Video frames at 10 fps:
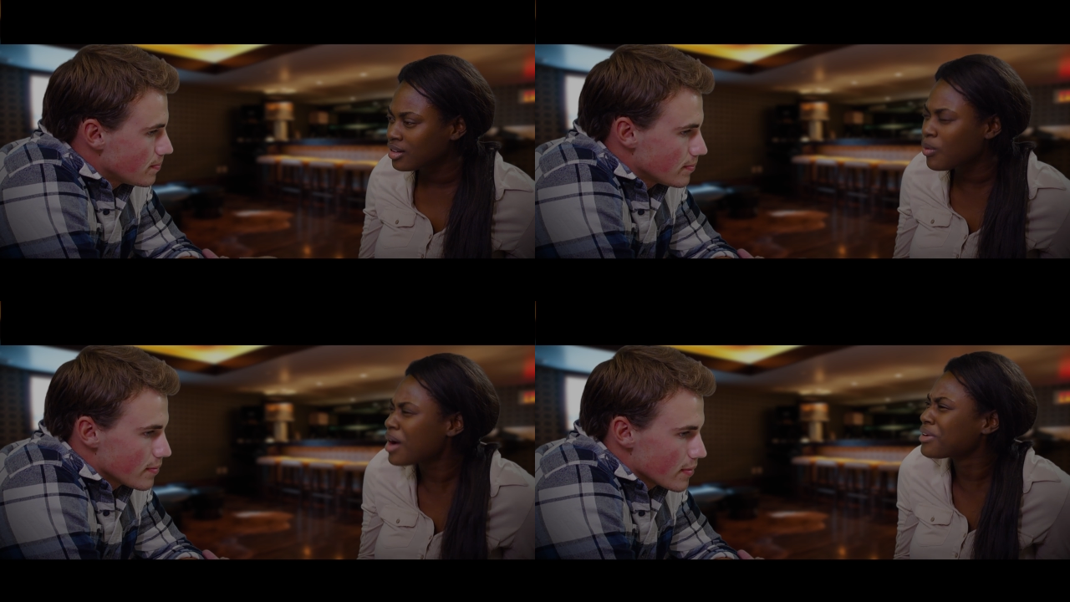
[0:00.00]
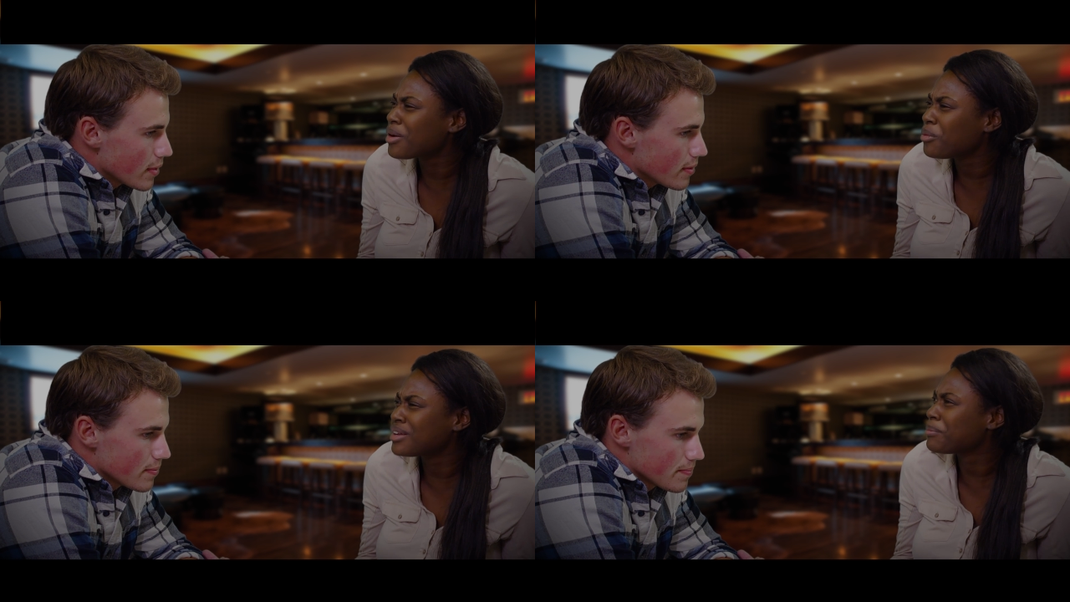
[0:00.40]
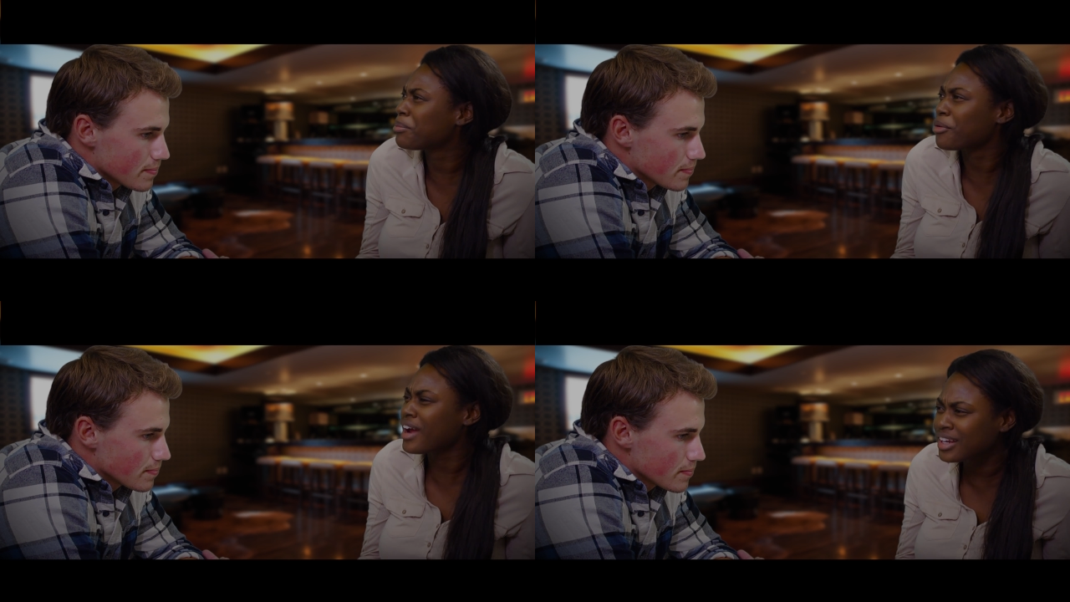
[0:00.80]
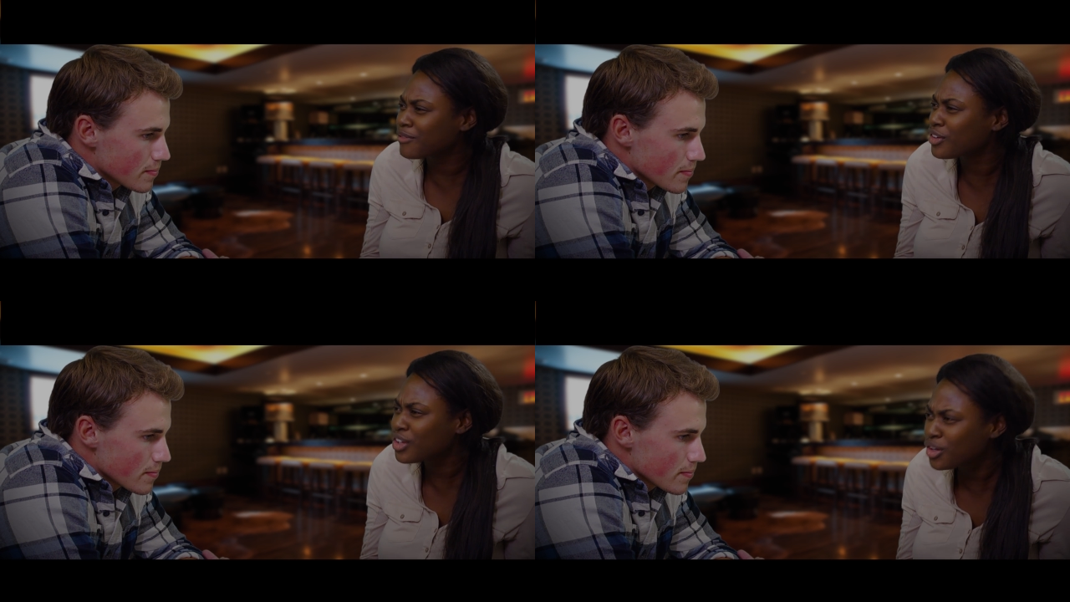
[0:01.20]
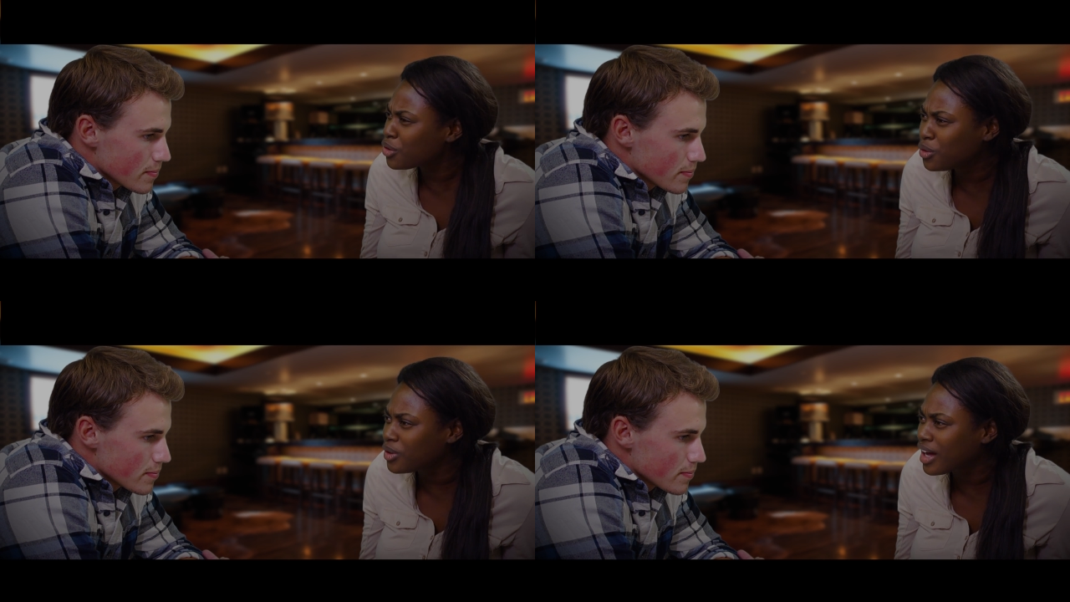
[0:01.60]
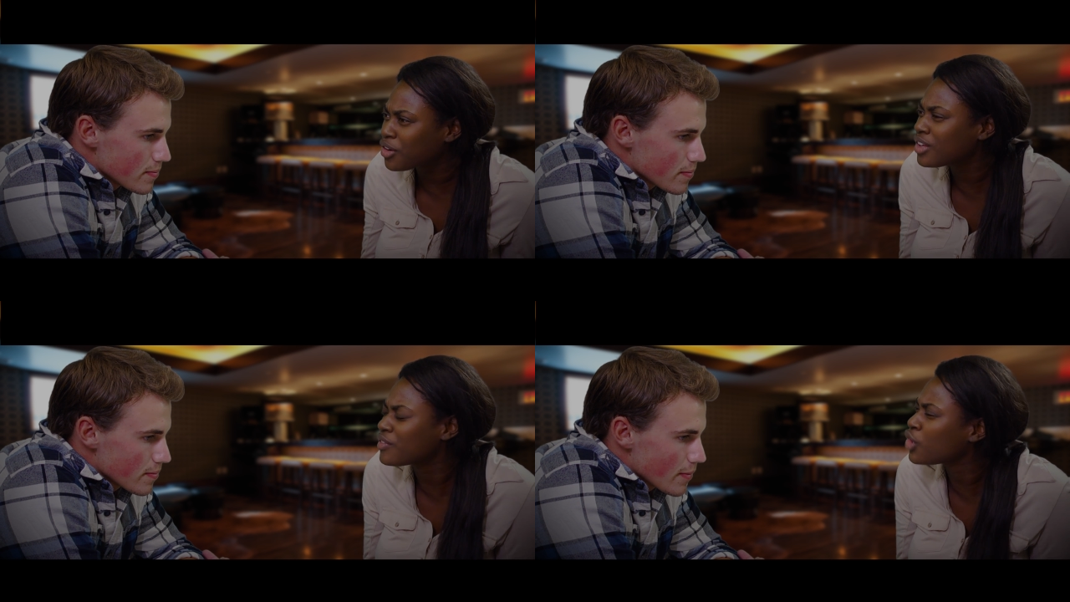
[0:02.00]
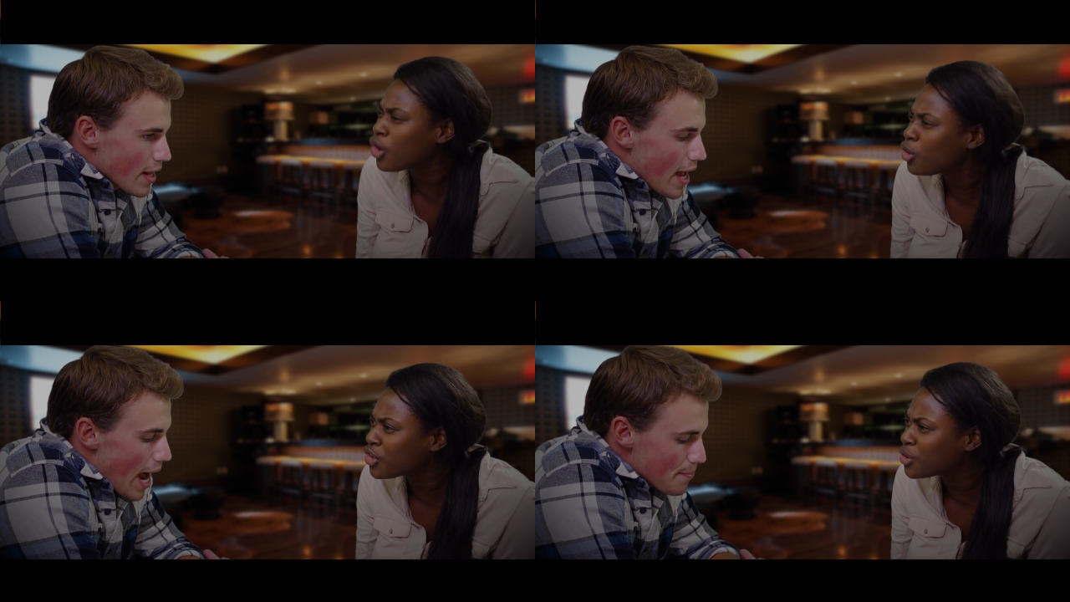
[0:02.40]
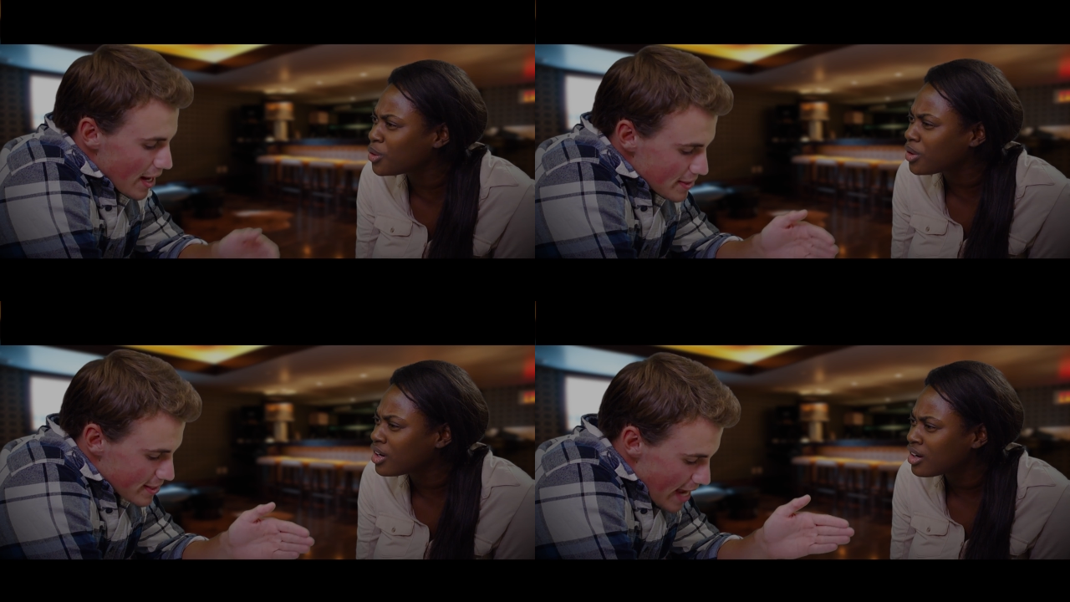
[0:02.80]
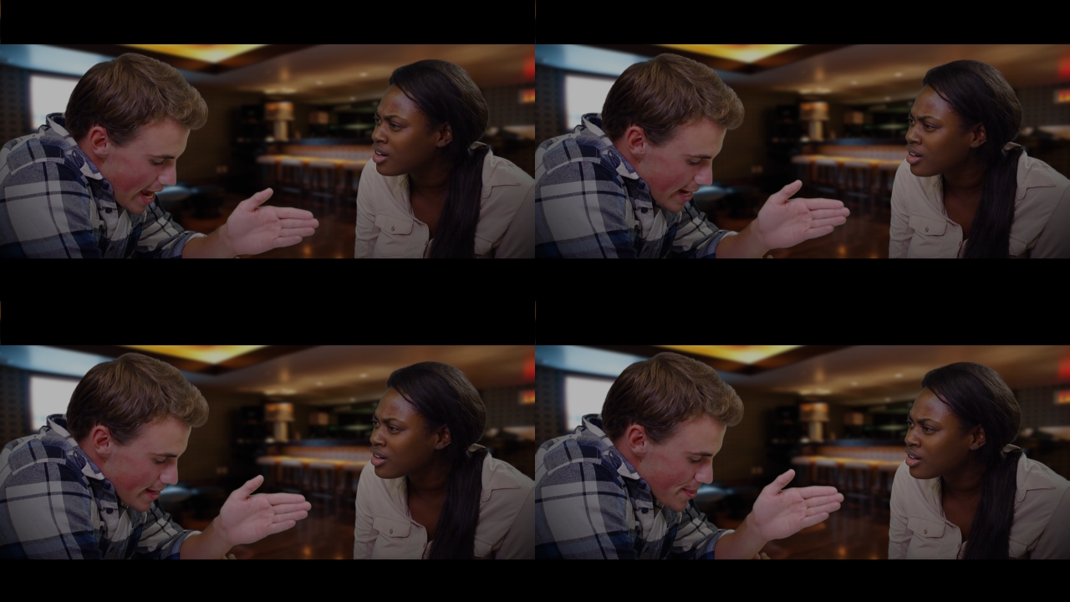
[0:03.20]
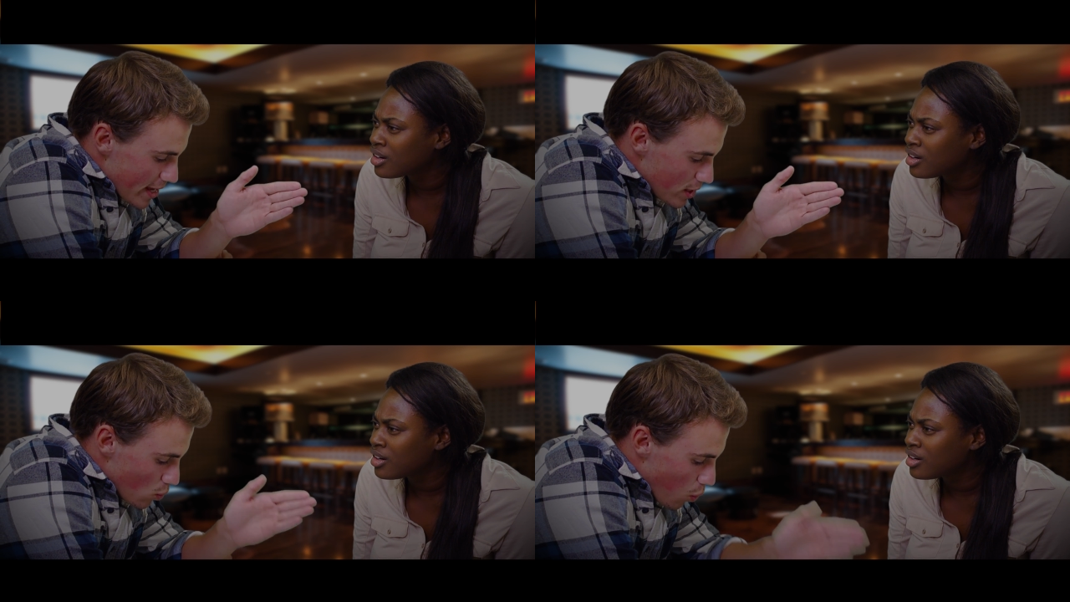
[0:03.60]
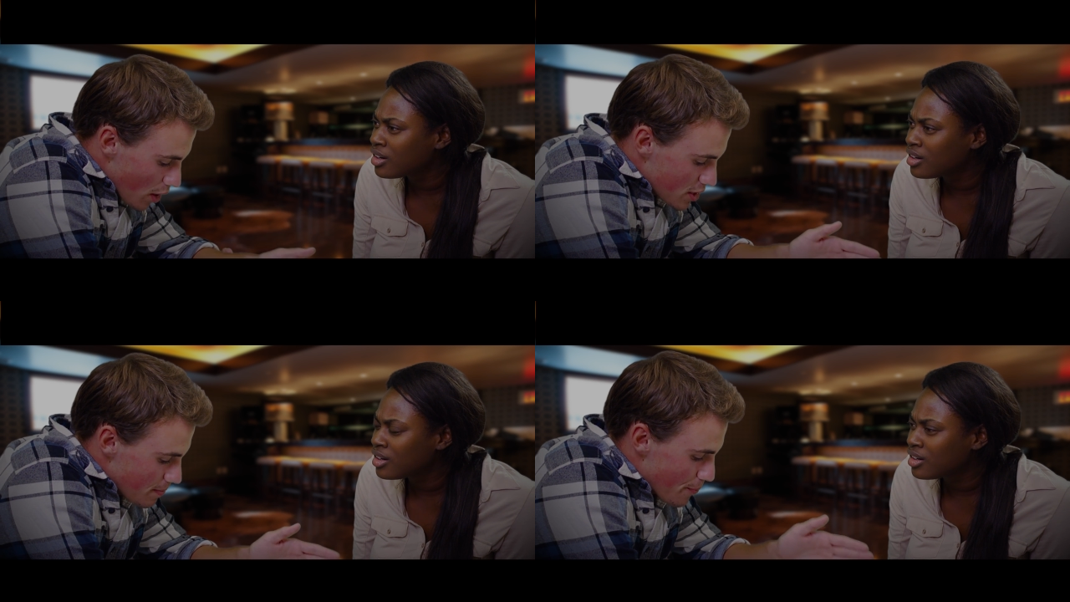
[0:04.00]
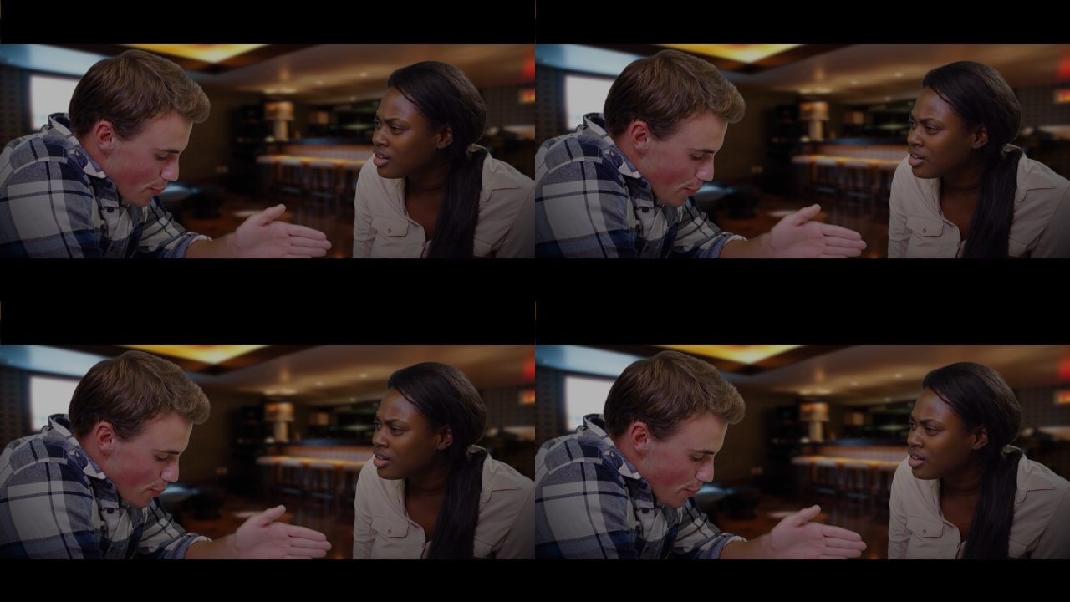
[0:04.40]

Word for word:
Speaker 1: Why would I want to be pregnant for you? I don't even know
Speaker 2: you. I'm not saying that you want to be